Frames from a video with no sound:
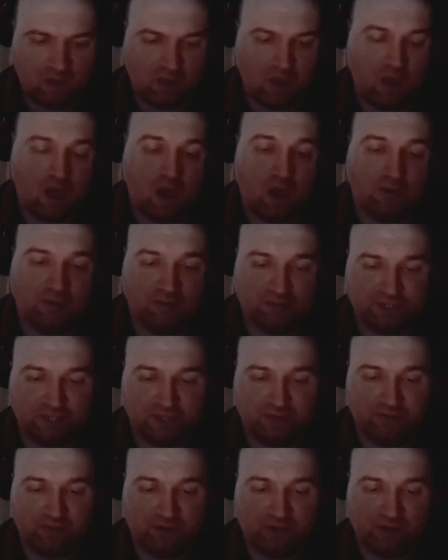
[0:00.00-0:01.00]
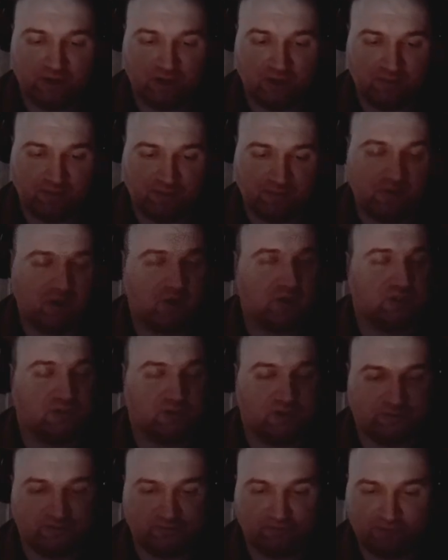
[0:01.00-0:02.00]
I'm going to say it right now, but
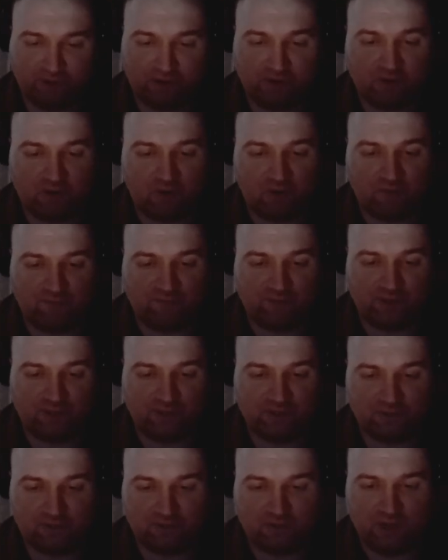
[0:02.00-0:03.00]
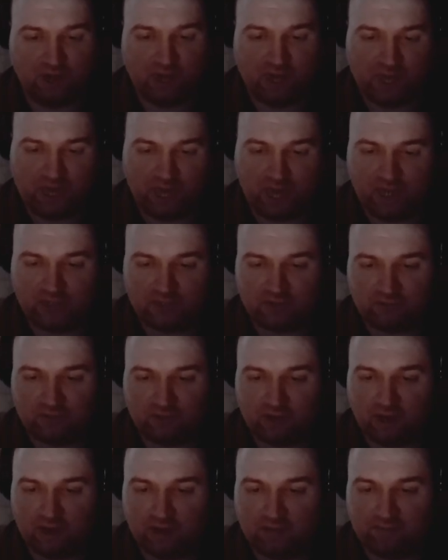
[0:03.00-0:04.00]
Microsoft's recall feature is
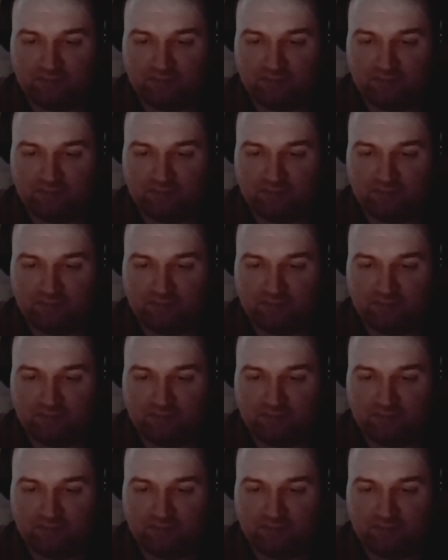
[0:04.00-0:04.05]
great.